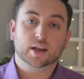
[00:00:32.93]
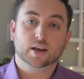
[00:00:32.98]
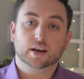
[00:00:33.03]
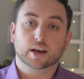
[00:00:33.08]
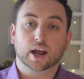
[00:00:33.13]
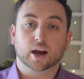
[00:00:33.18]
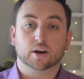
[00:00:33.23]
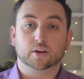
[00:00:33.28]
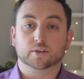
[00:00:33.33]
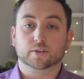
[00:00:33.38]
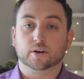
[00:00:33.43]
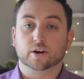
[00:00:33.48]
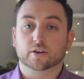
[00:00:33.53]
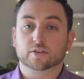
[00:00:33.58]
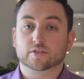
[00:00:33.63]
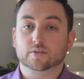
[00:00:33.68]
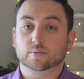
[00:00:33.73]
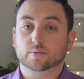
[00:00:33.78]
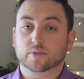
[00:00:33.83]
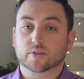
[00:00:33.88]
Now, there are
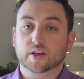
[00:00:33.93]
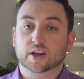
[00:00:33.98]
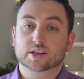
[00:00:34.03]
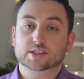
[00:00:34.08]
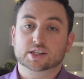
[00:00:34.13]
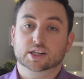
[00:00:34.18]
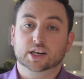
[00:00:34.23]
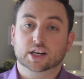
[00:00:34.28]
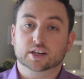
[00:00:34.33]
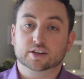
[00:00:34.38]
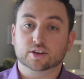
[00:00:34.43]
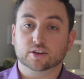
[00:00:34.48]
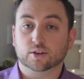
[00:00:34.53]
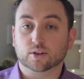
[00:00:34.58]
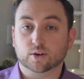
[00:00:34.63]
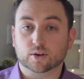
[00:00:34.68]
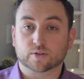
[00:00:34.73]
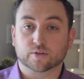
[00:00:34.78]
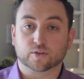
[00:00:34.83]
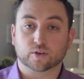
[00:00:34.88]
some things that you need to
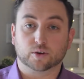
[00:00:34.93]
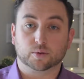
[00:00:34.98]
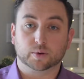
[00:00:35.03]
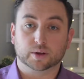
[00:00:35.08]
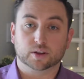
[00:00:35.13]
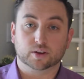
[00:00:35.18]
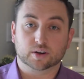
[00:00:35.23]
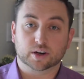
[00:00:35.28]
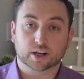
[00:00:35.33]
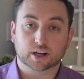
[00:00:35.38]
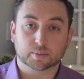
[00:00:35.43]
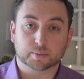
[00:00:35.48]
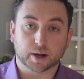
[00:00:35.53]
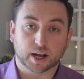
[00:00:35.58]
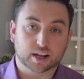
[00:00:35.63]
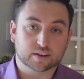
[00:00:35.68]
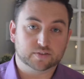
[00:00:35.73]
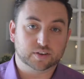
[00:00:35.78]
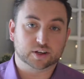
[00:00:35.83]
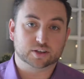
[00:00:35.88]
look for when looking to
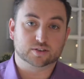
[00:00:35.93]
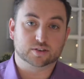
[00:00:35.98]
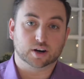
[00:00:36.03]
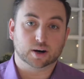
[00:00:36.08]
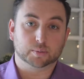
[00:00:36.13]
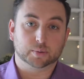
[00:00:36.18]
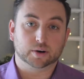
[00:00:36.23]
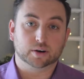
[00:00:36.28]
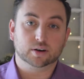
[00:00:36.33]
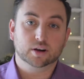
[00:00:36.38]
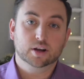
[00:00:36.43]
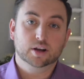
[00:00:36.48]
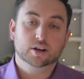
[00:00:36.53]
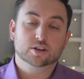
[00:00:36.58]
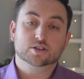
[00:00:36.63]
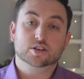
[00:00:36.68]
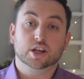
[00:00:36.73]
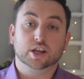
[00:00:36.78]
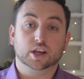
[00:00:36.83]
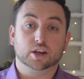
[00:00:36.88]
buy a fixer-upper
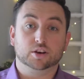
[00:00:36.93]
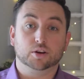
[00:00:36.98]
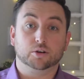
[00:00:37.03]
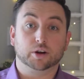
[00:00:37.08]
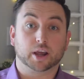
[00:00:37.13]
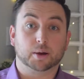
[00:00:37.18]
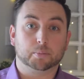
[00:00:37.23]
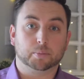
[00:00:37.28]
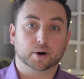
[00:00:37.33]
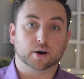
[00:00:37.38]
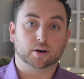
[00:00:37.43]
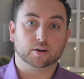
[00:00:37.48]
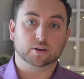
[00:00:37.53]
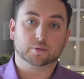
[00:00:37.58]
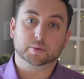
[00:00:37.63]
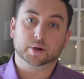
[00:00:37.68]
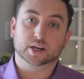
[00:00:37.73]
so that you don't get burned,